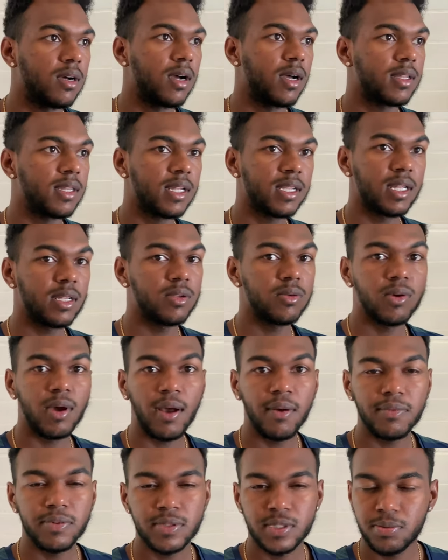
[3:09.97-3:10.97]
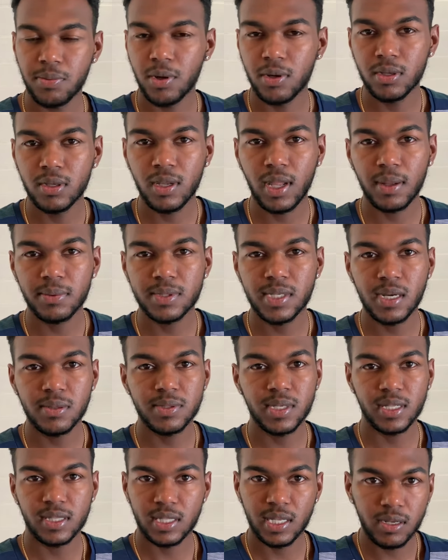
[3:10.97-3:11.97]
I think they do have smaller laptops,
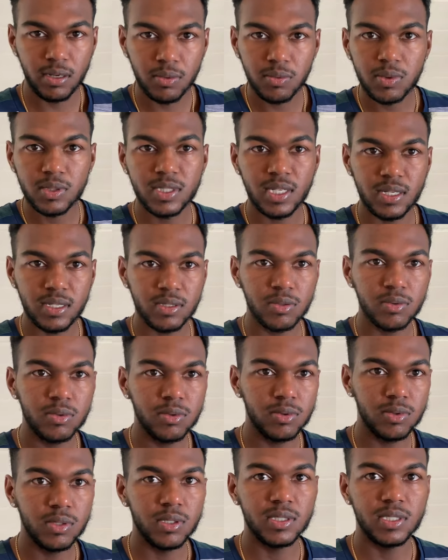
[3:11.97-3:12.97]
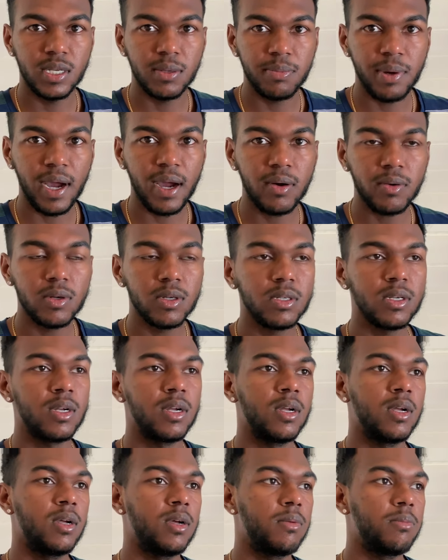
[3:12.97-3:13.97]
like thinner ones that do the same power,
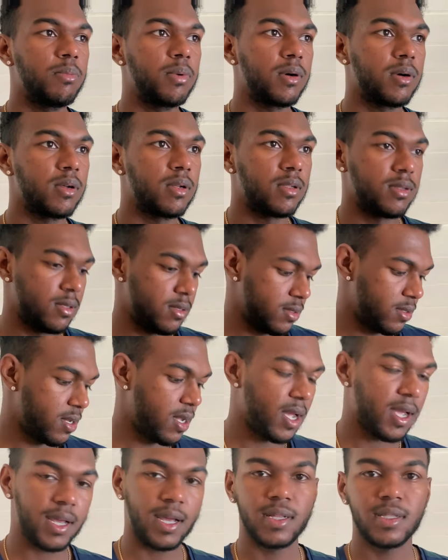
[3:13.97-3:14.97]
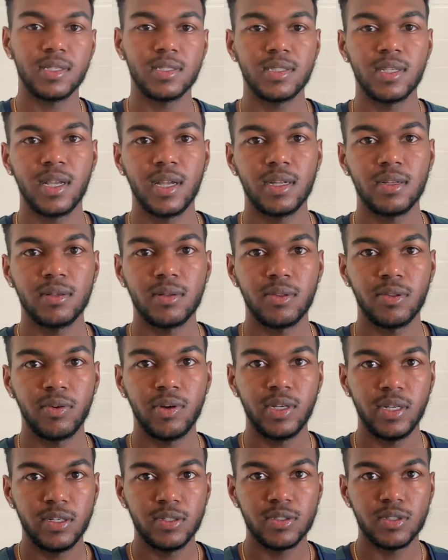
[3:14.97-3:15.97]
but I got this like
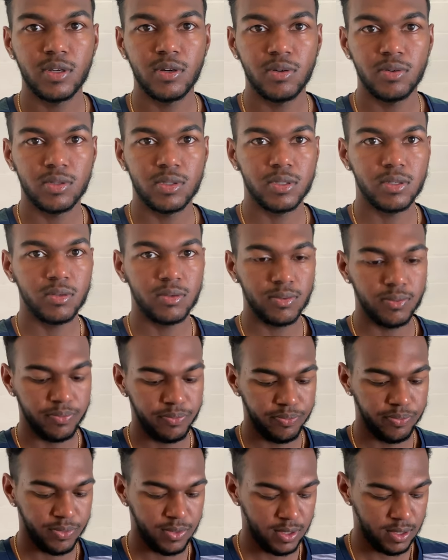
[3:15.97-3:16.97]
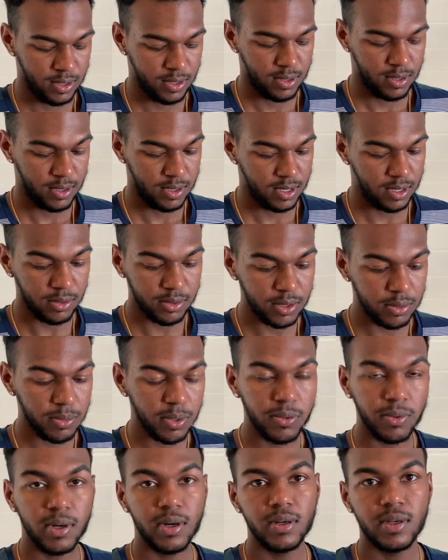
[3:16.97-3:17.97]
three years ago, so it's still doing
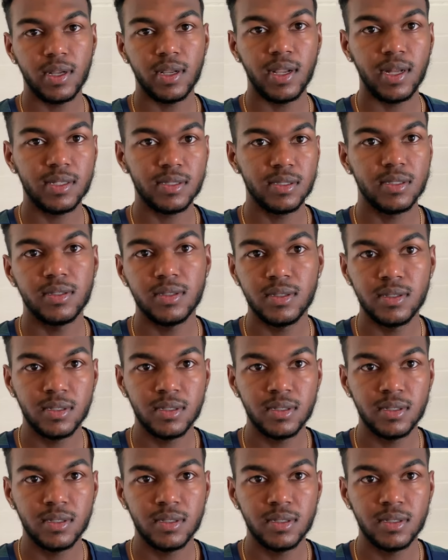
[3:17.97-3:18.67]
me well, and I like to